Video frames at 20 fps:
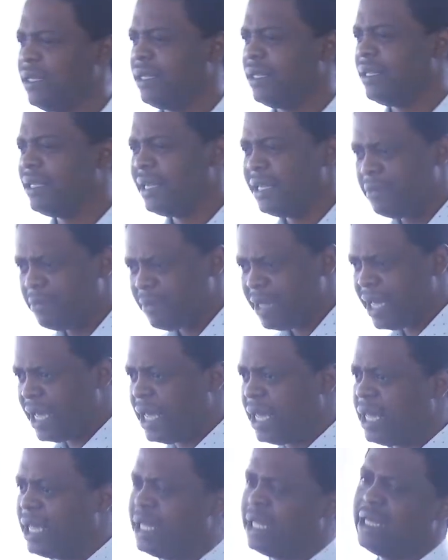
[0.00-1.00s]

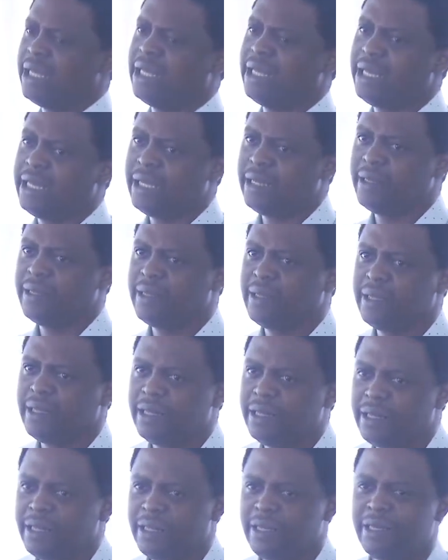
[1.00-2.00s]
Nehemiah
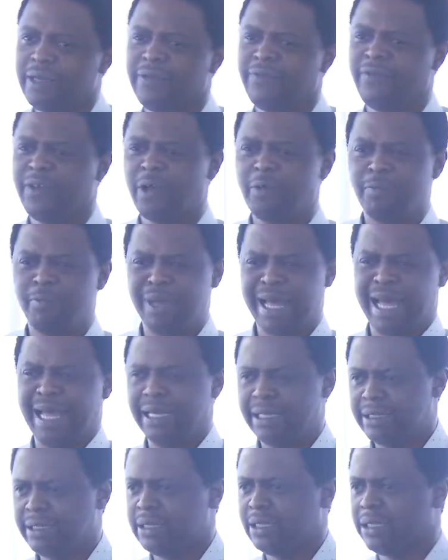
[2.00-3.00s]
felt
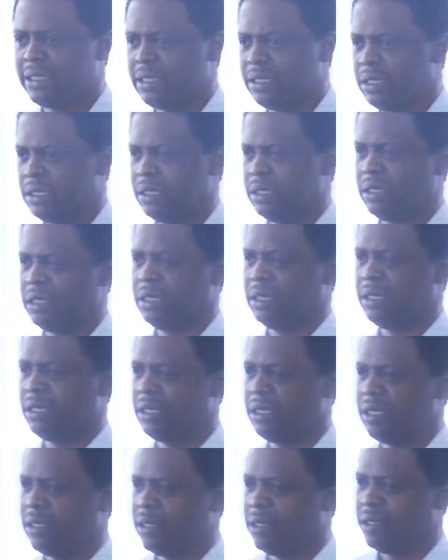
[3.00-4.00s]
bad
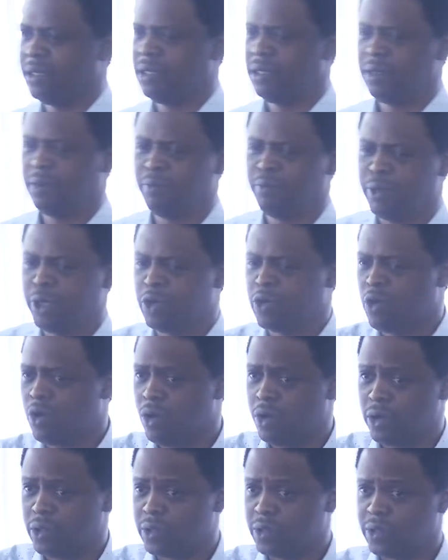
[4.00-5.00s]

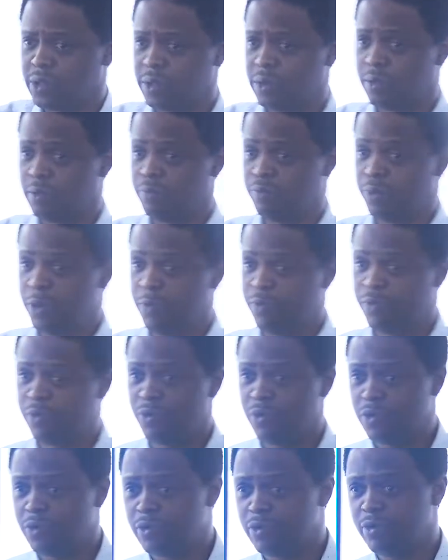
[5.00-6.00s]
because
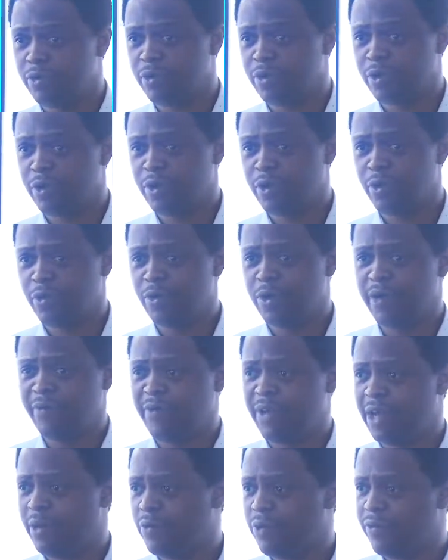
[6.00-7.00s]
people who are
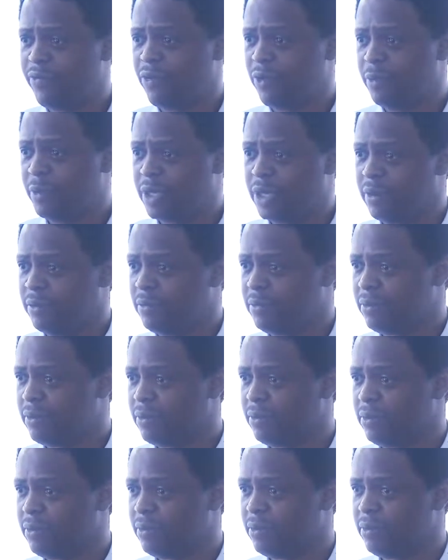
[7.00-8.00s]
far away from him
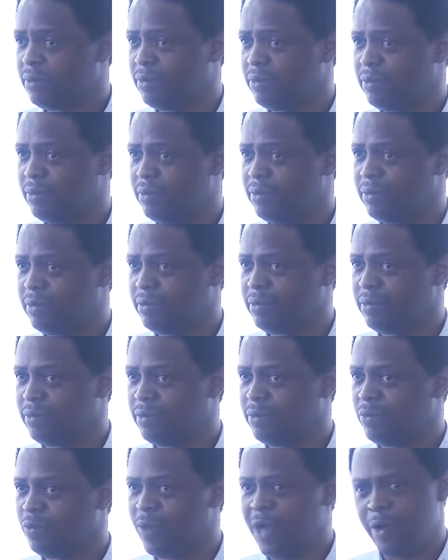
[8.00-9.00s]

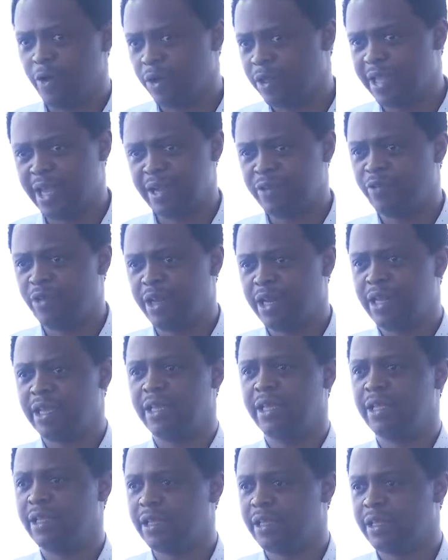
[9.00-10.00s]
were not
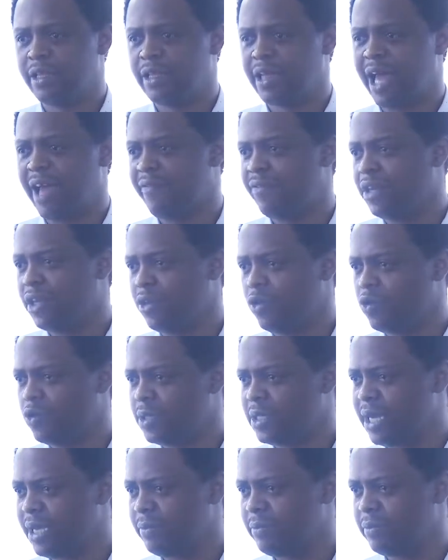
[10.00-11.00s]
actually having a
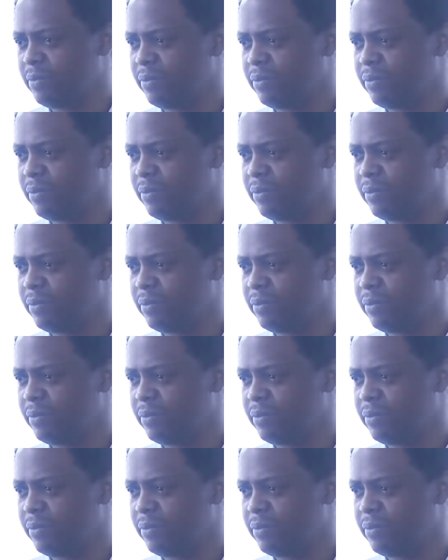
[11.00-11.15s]
good time.